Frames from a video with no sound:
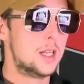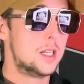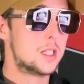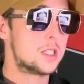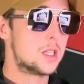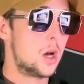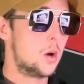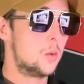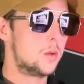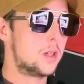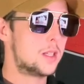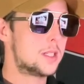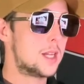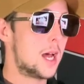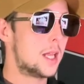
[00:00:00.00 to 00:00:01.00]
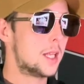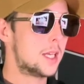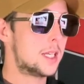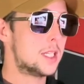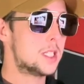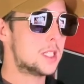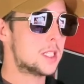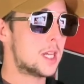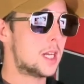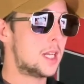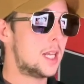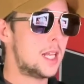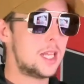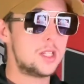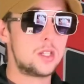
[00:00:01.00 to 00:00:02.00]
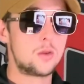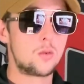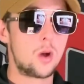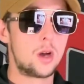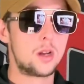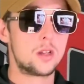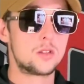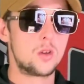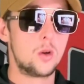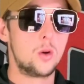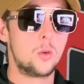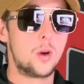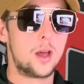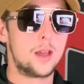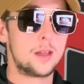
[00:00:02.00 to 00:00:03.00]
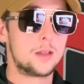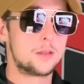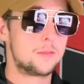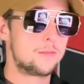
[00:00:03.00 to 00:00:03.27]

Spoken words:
So it's not like he's just had an easy run his whole way.